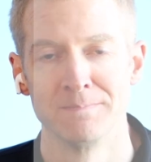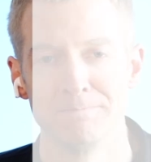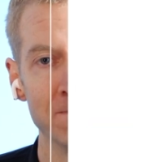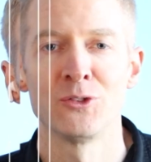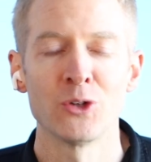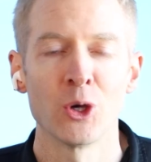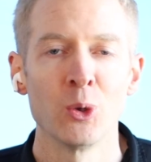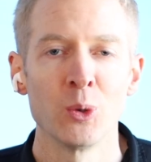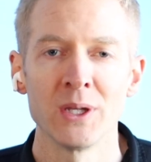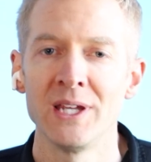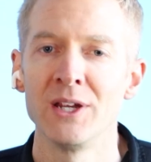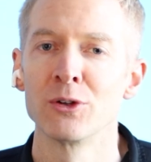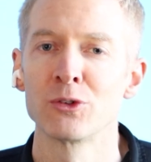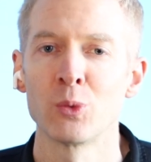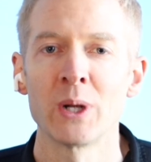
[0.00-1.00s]
So
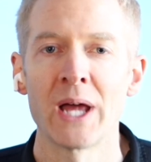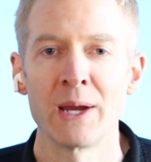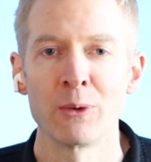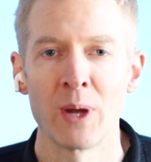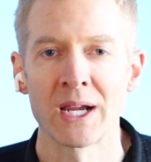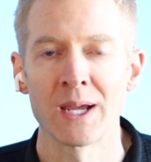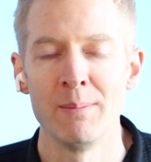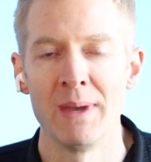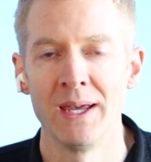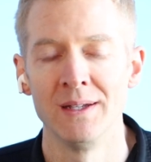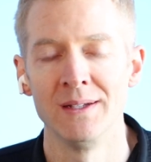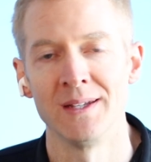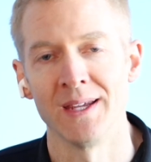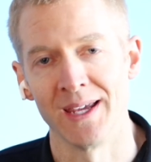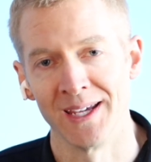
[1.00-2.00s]
here's what I
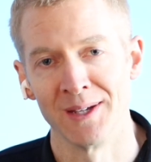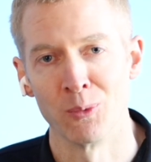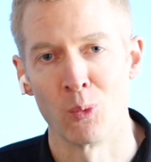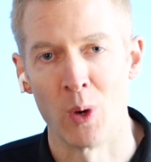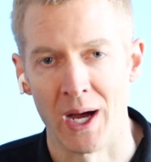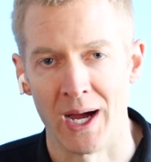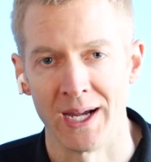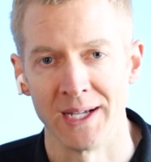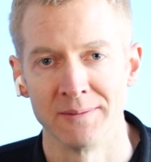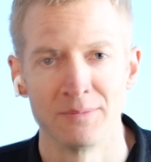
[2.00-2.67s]
recommend and why.